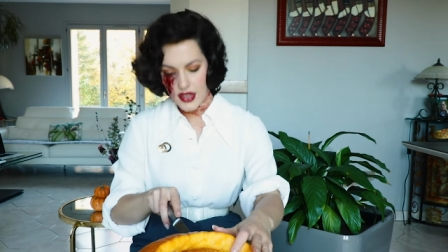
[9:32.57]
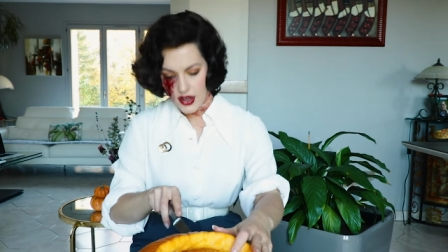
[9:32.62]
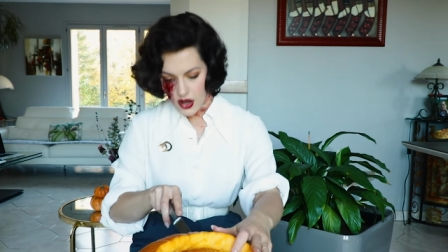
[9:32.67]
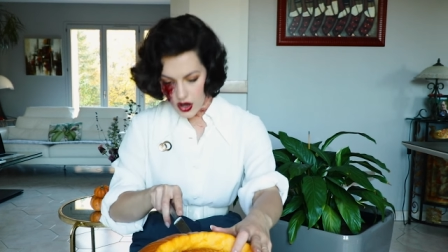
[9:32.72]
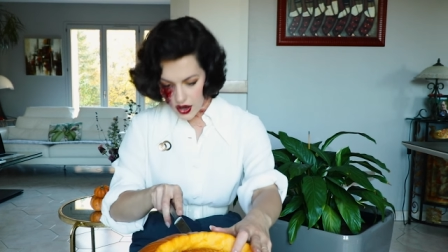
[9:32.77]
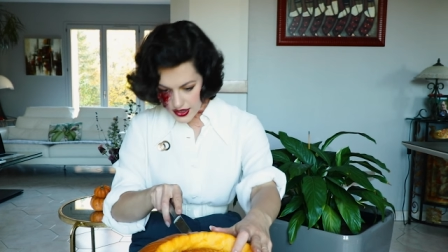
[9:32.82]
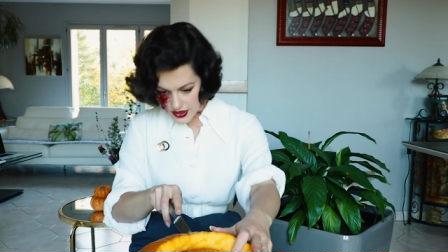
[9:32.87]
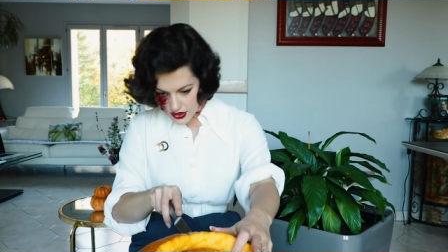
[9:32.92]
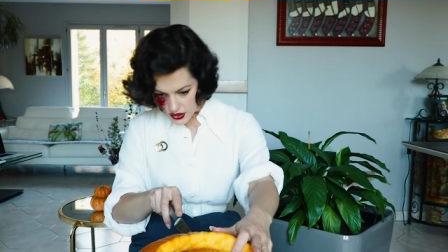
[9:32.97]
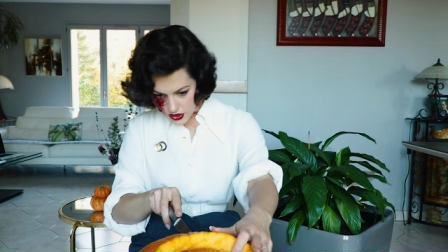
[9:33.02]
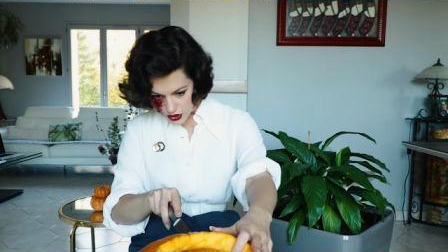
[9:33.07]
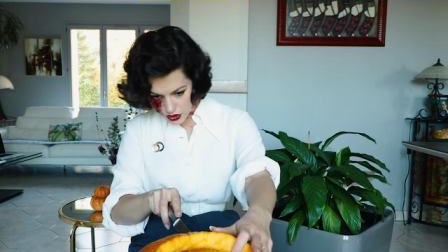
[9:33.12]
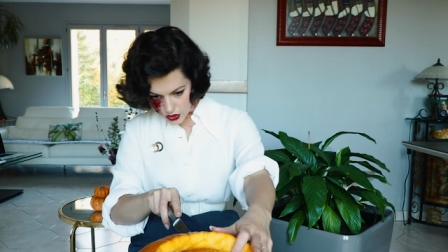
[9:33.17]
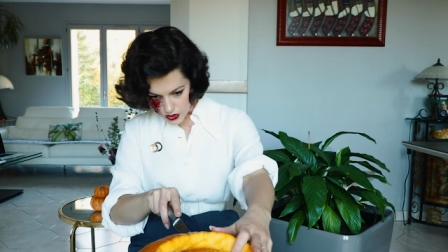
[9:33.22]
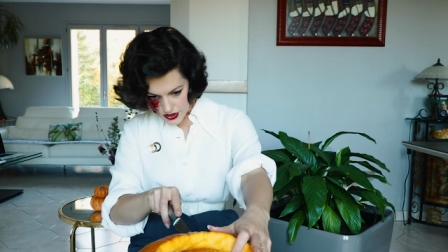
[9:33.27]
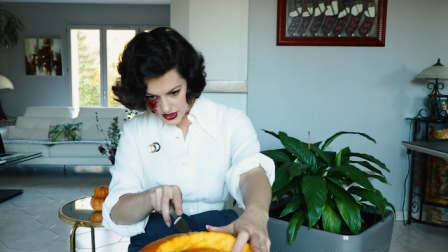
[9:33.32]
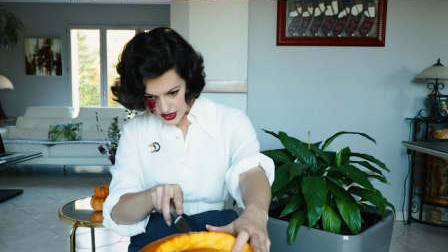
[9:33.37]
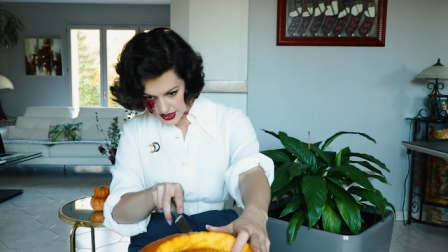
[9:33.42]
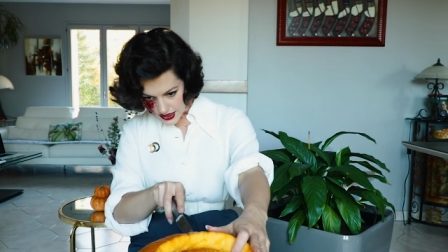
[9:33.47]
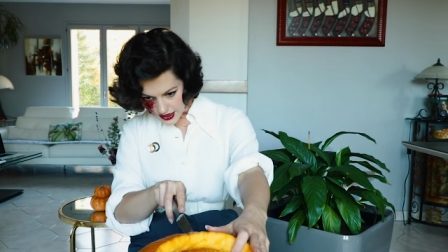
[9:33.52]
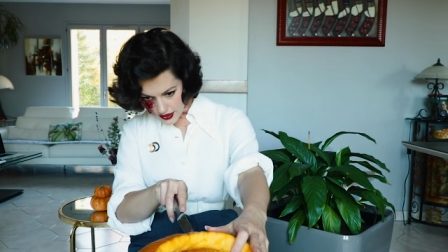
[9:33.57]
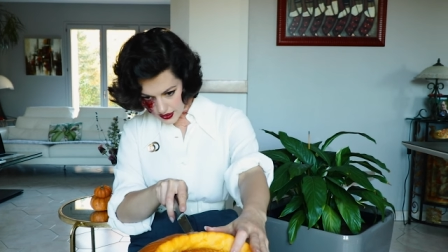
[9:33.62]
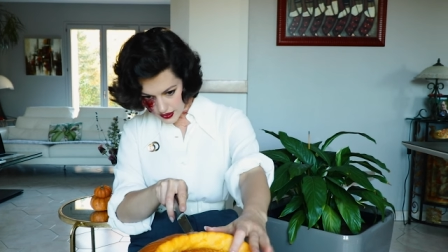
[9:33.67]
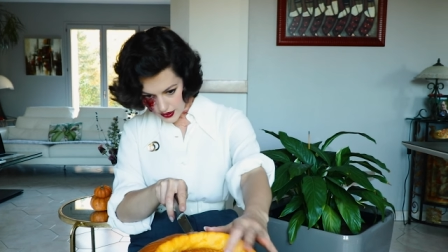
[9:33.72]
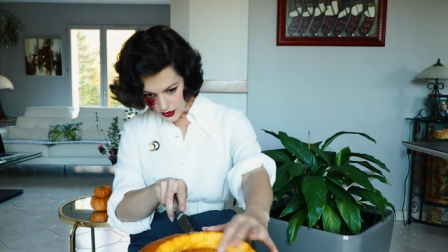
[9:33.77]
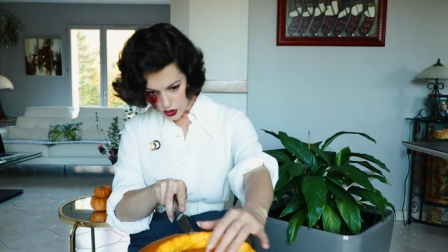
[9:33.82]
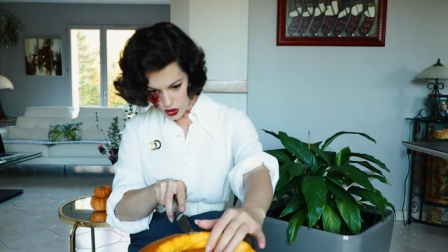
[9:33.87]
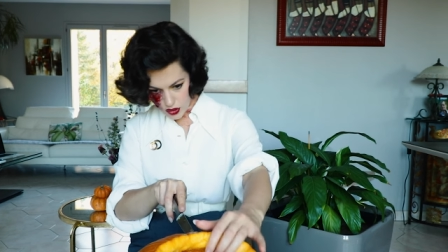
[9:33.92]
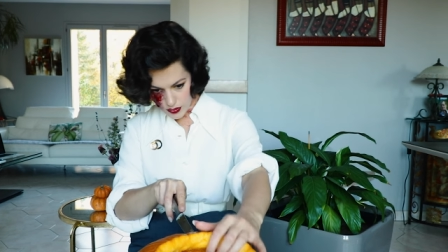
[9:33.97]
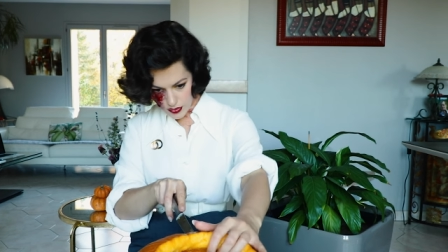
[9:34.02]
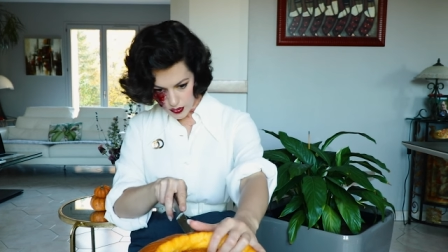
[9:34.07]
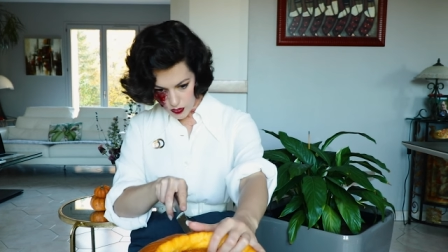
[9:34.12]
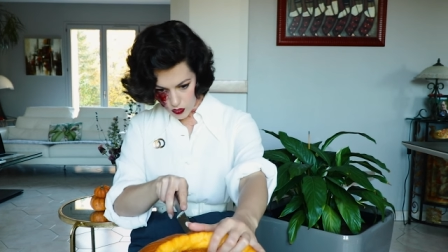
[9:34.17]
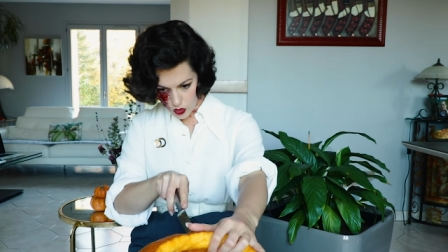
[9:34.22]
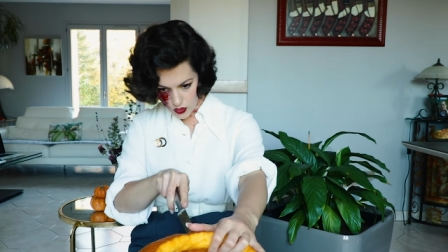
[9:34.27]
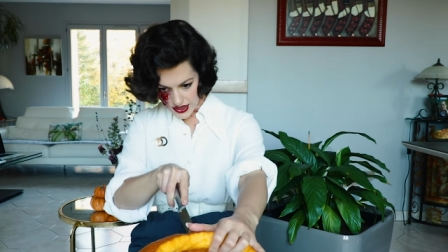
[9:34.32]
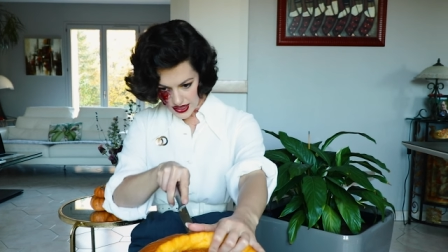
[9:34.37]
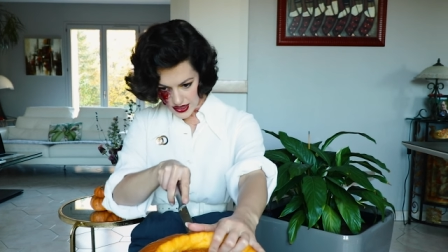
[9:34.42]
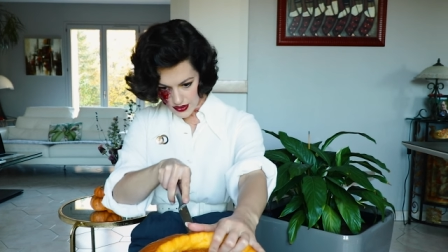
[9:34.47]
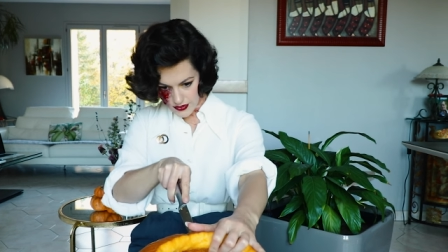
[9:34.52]
their eyes are closer together, they look a bit
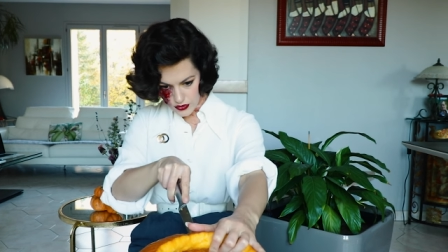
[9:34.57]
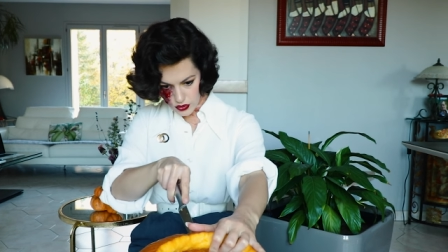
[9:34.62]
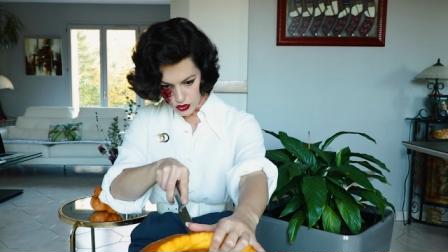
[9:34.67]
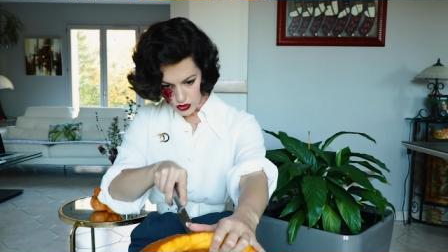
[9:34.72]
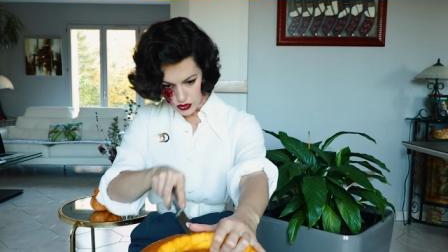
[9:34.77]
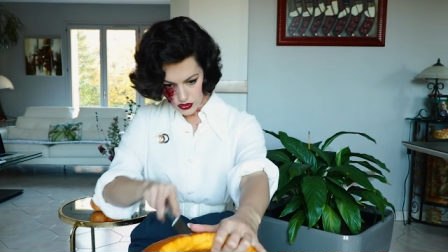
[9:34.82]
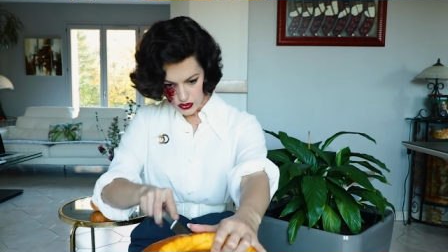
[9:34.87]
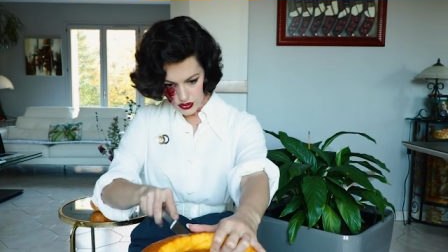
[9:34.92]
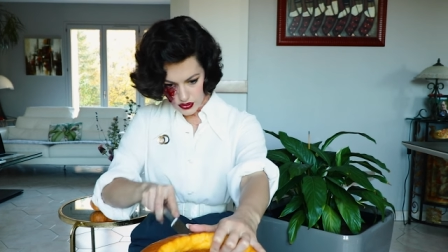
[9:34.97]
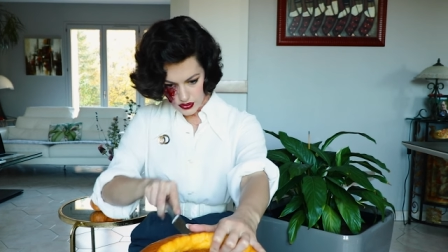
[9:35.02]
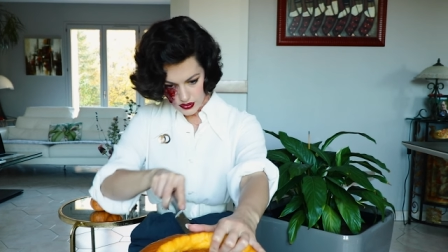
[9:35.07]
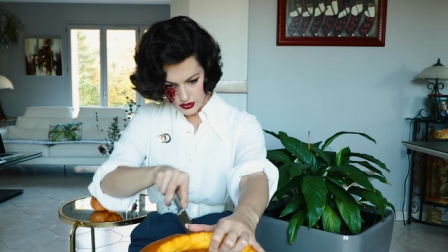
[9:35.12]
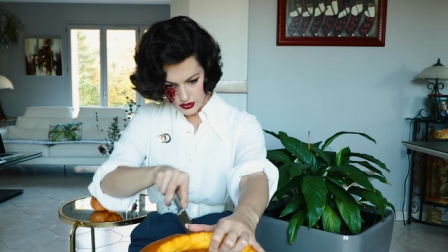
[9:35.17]
more evil.